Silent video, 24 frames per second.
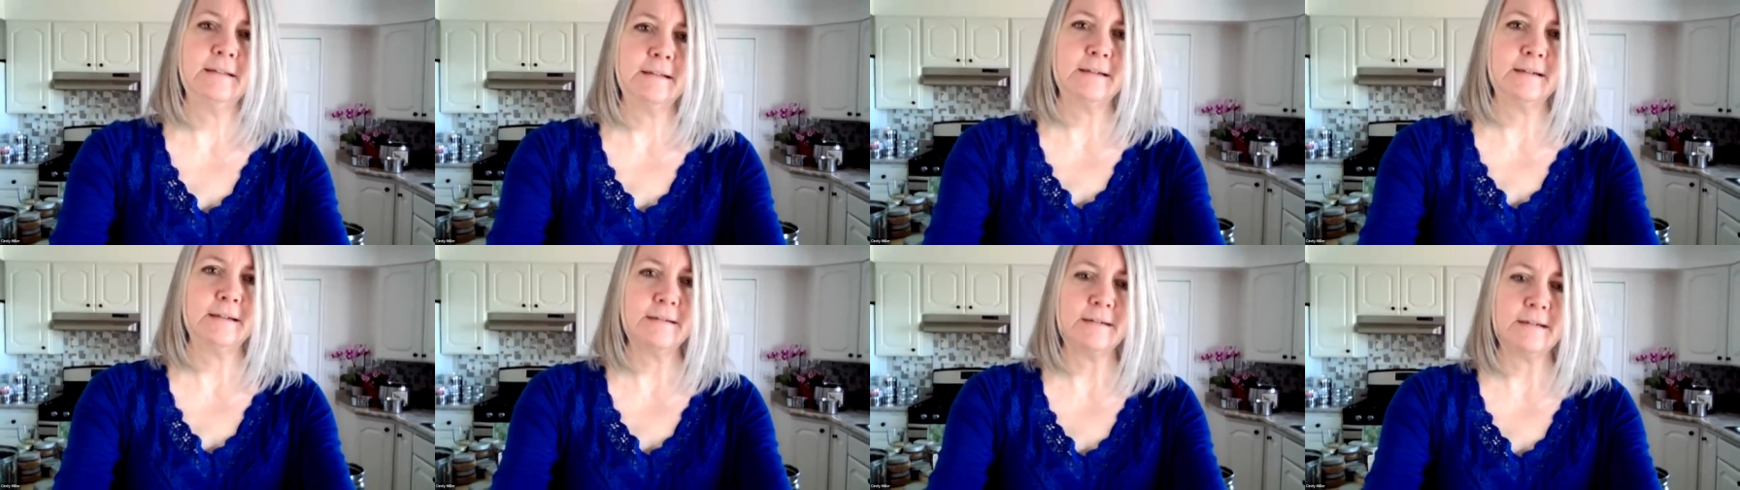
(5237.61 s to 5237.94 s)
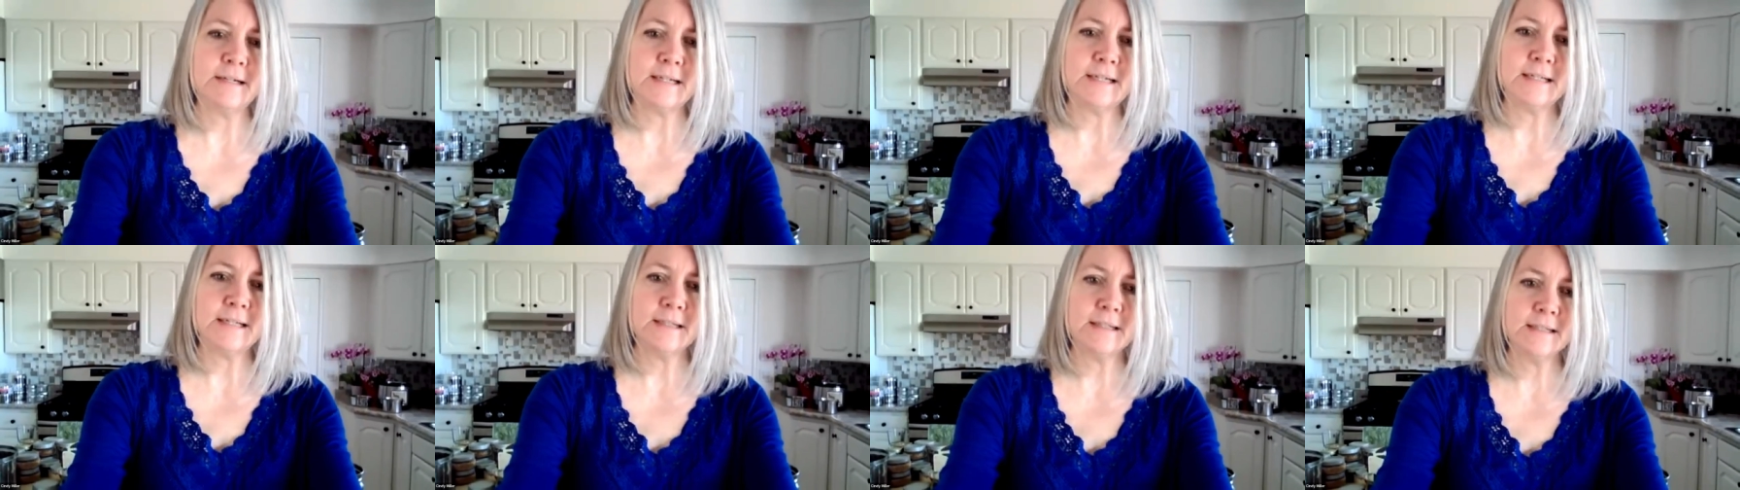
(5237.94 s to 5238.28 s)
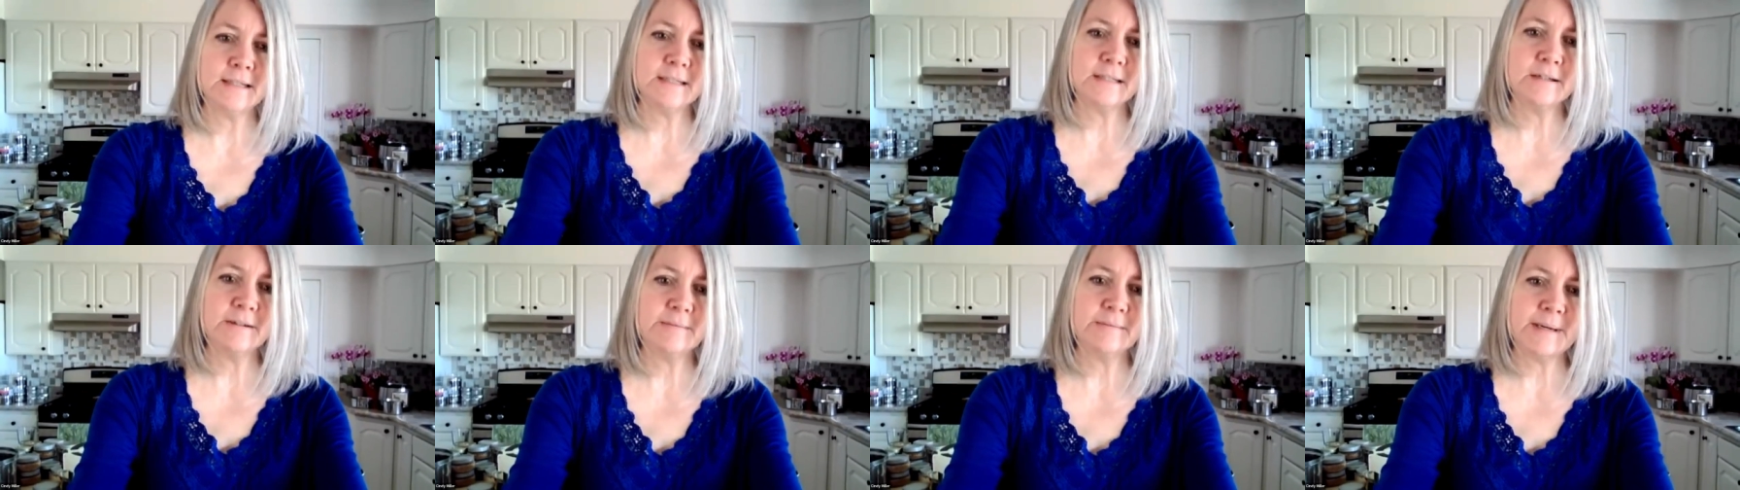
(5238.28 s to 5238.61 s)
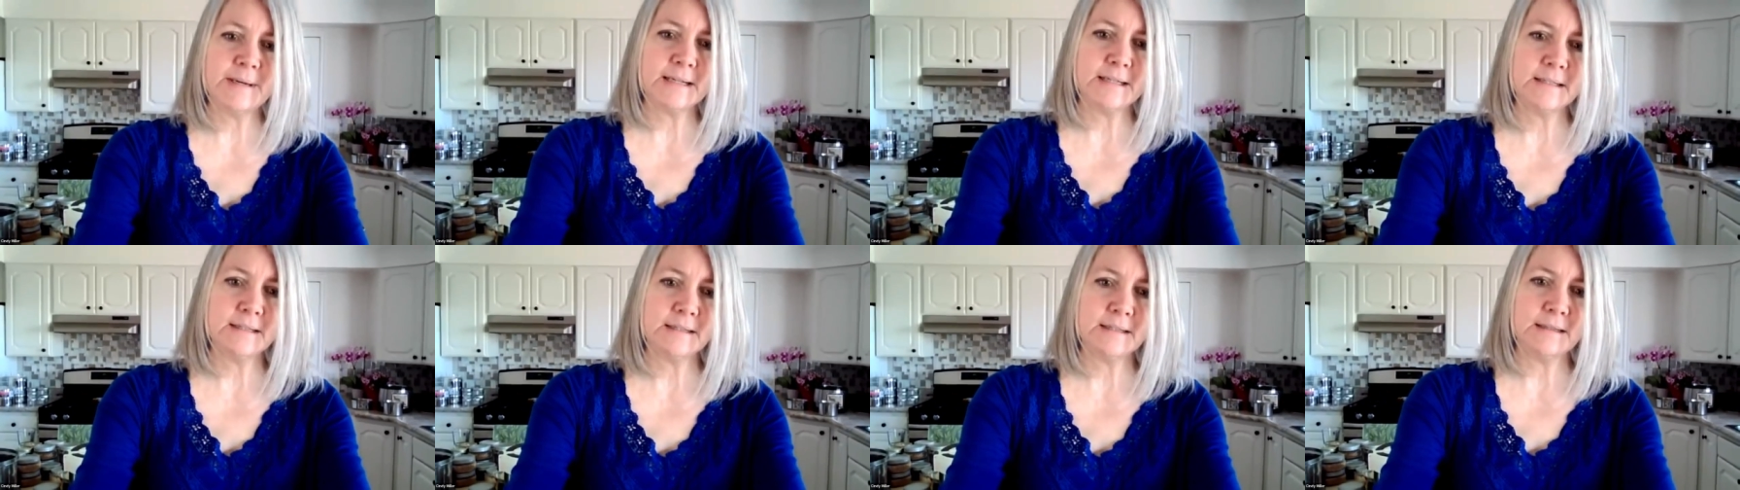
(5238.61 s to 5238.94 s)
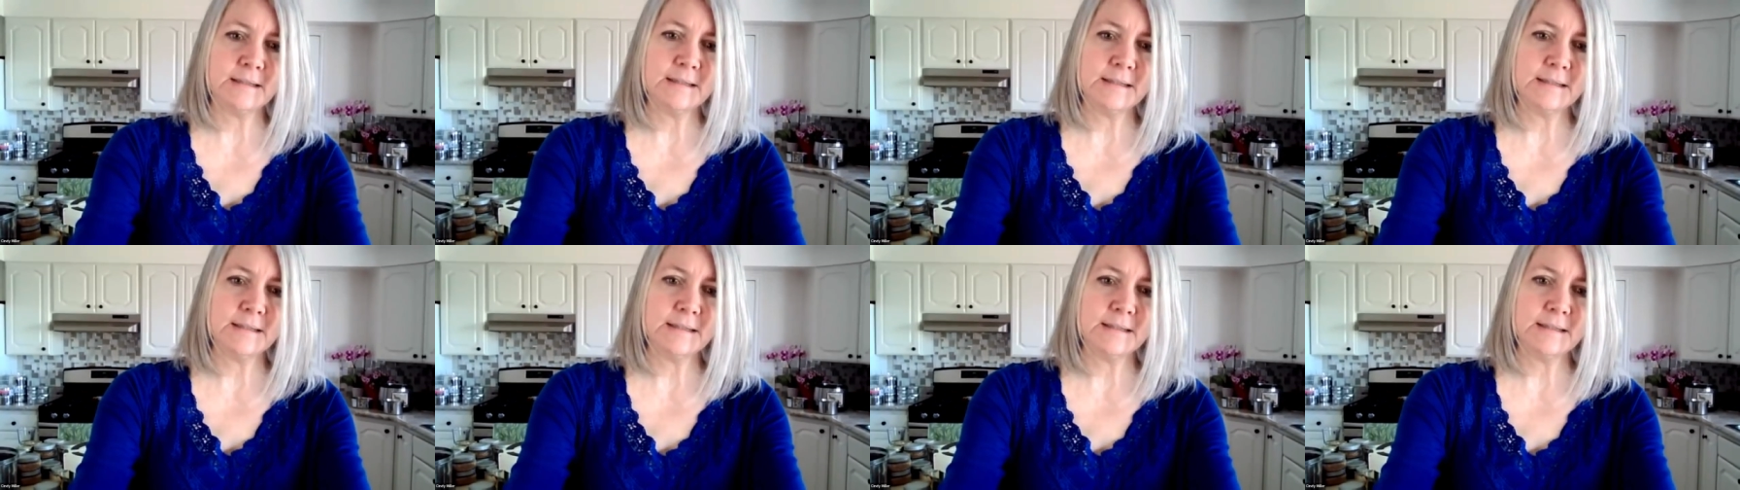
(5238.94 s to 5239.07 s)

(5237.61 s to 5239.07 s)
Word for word: All right, let's go back to